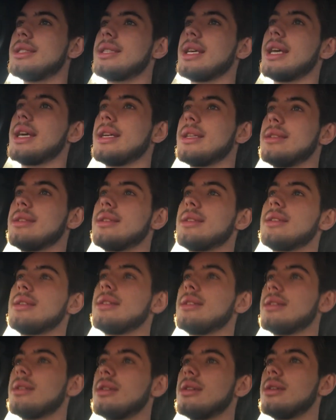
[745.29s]
and
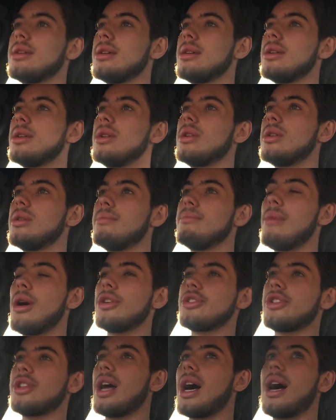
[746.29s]

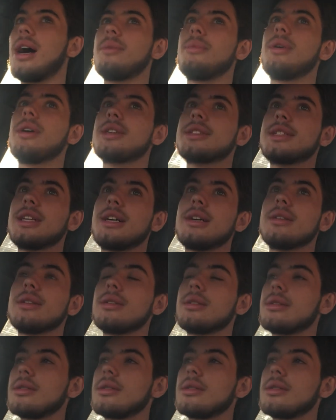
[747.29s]
most of the hard work's done.